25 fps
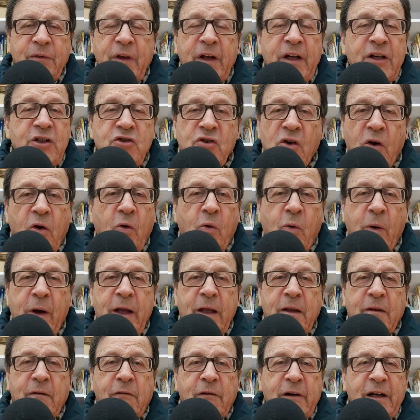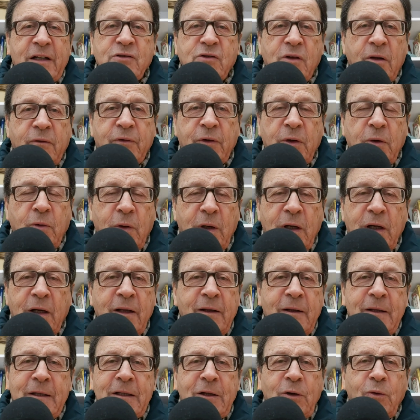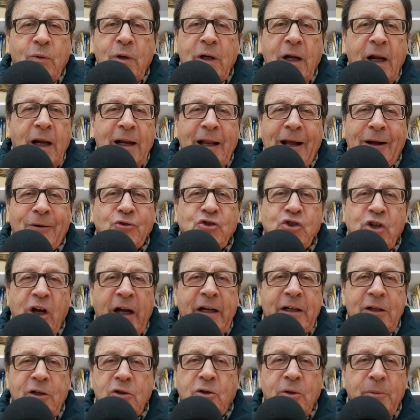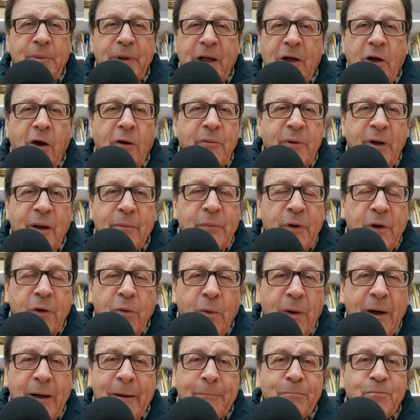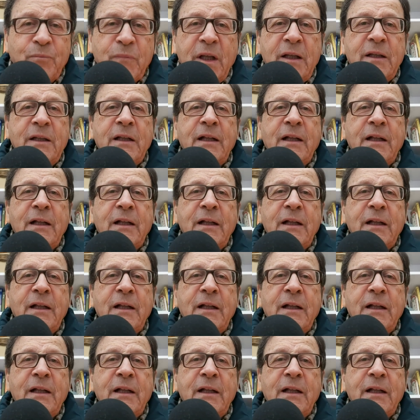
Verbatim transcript: There is no way the rest of the world will allow China to become number one.